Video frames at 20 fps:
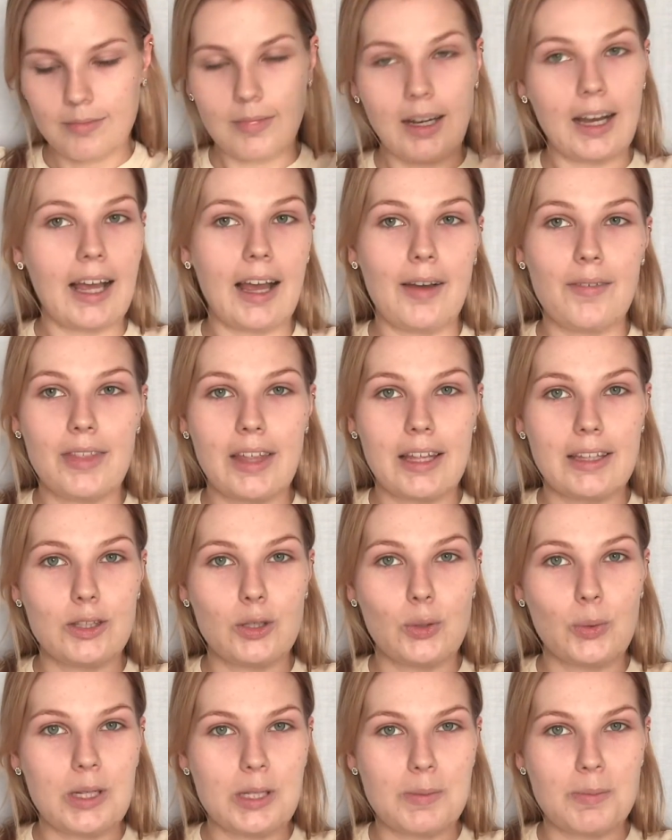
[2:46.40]
I have that
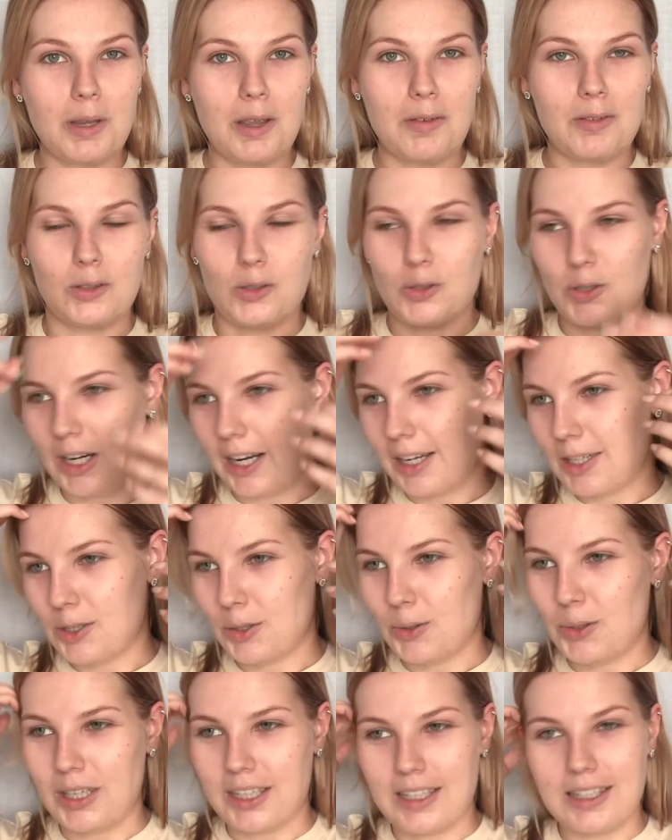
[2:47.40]
new SPF to try, so
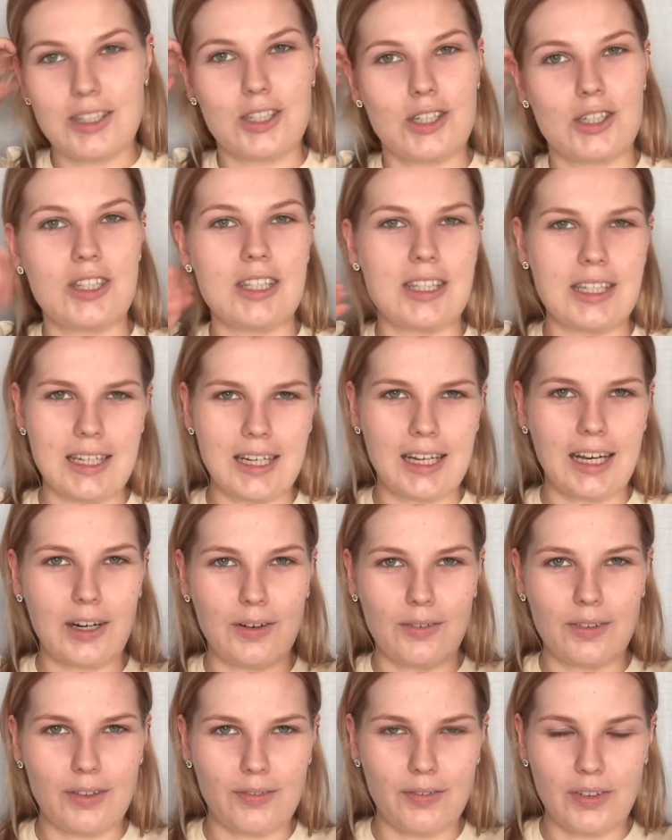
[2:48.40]
you can just see kind
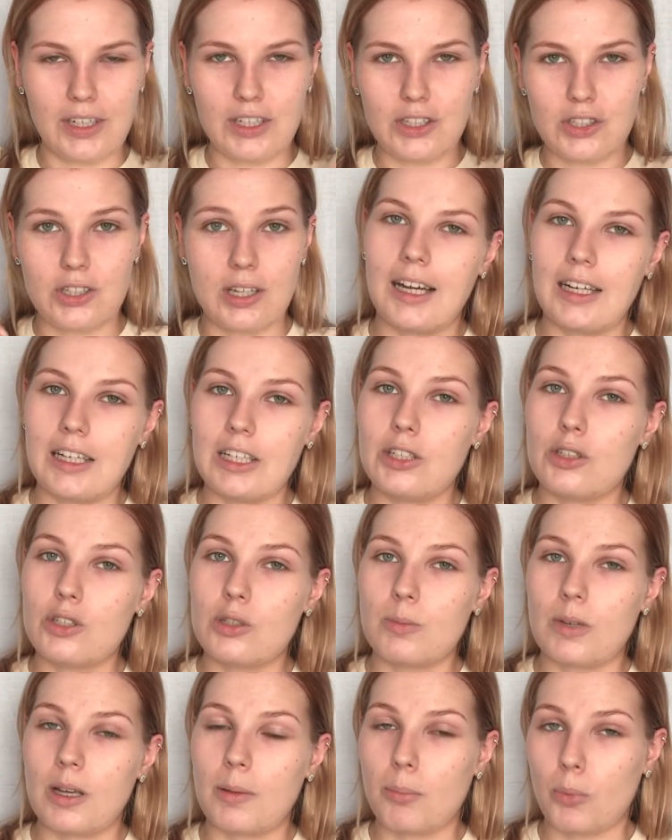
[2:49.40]
of the finish. I did
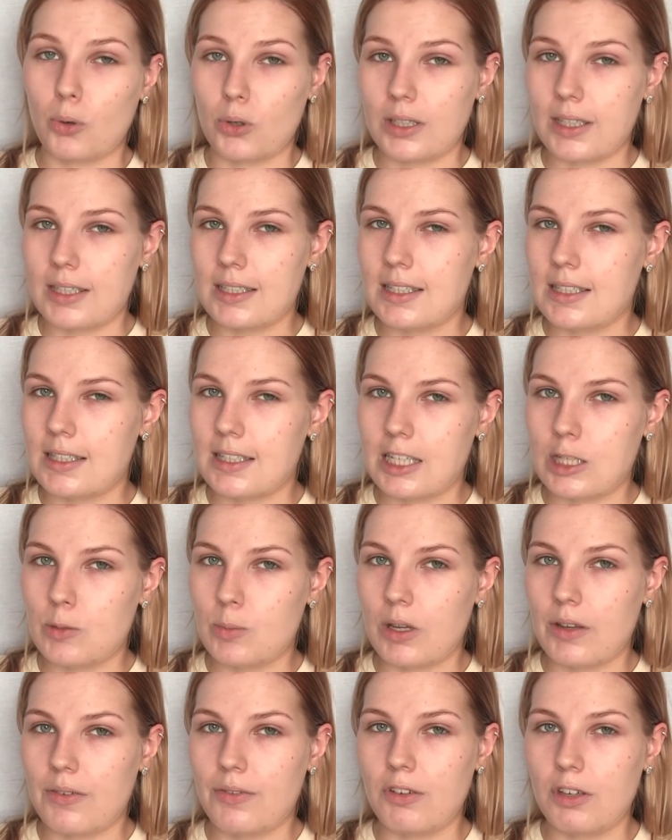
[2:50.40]
use my Bondi Sands
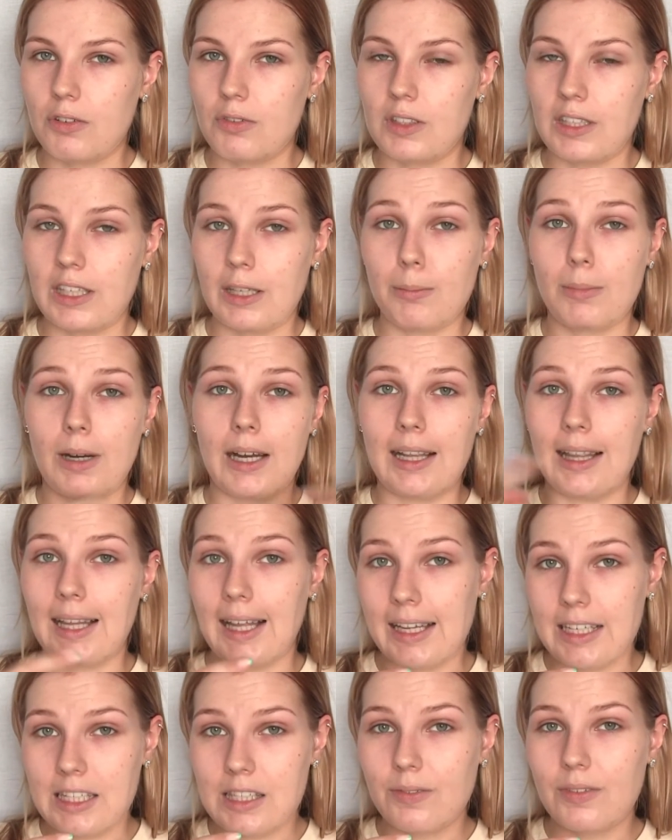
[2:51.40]
SPF 50 in my
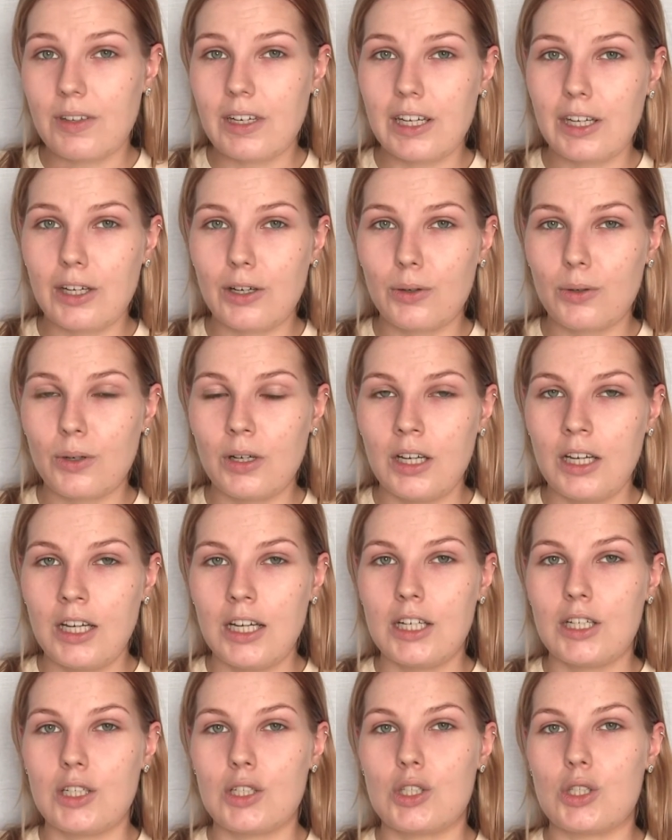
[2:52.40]
last video,
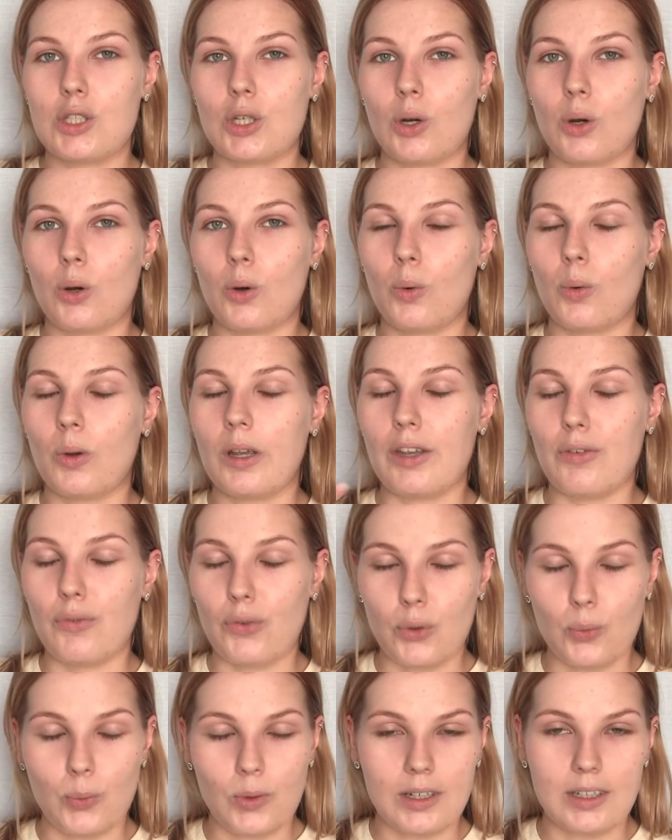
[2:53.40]
so if
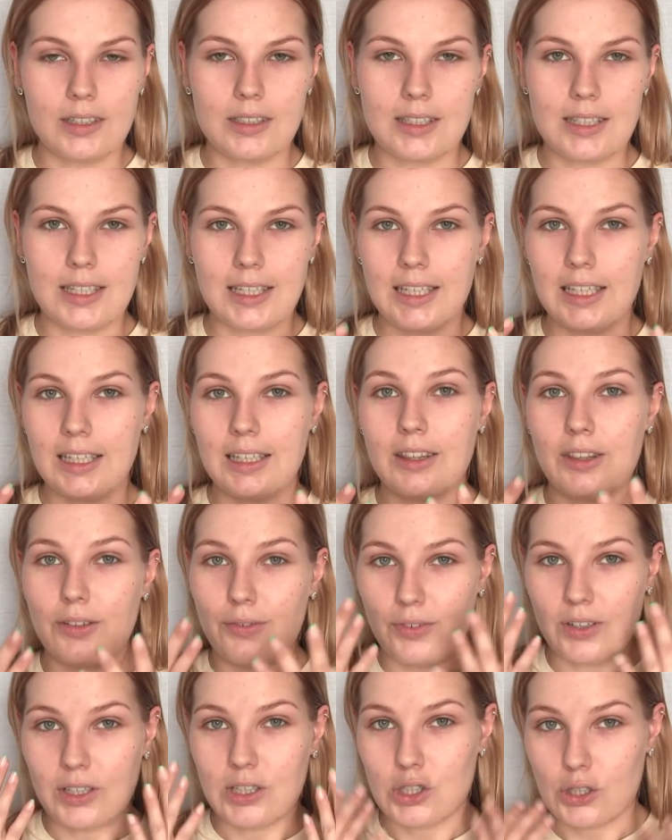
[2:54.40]
you wanna see the
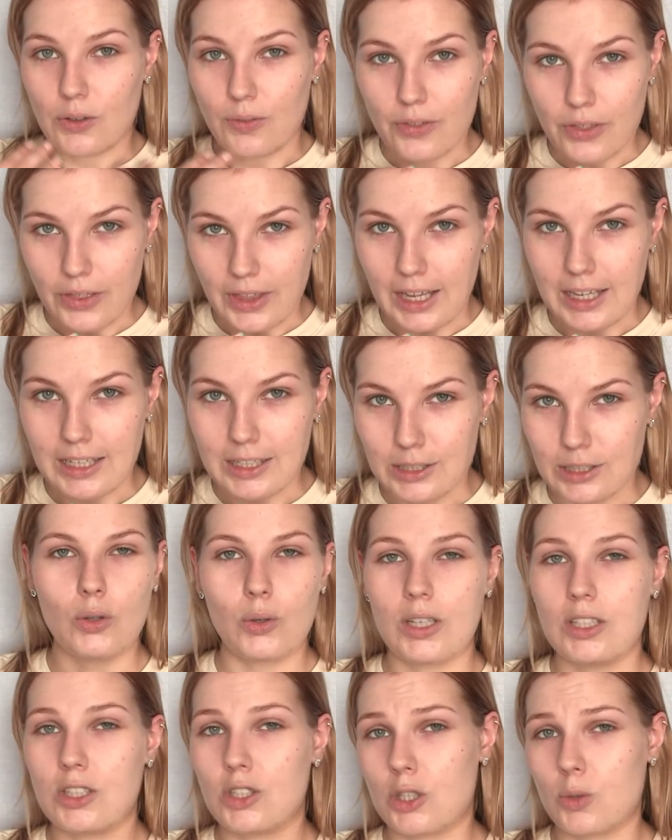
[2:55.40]
finish of that, you
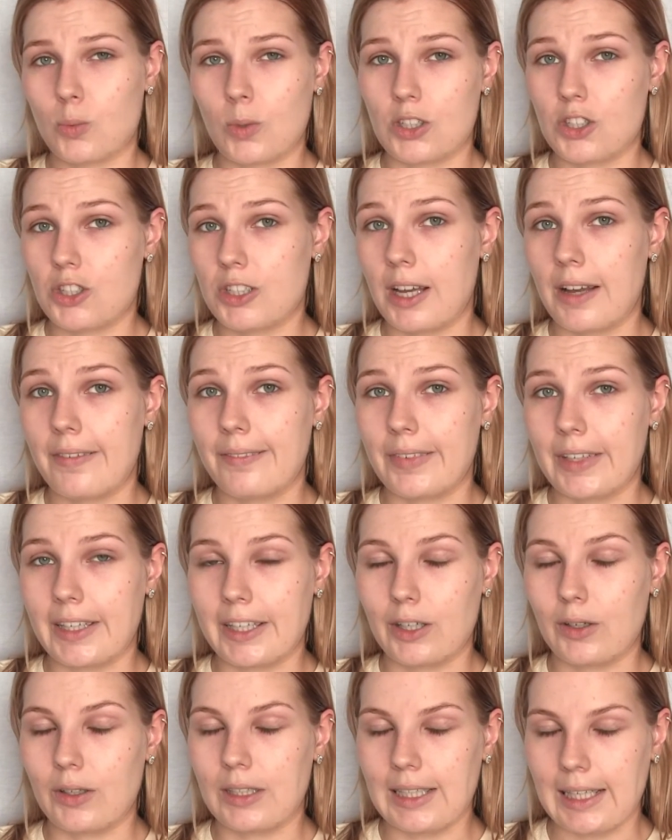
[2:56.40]
can just watch that
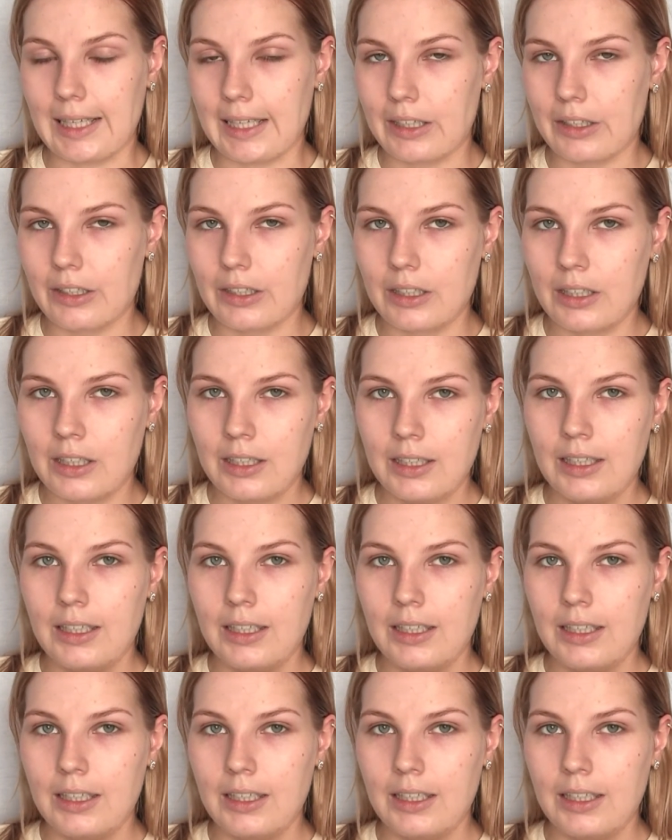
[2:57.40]
video later.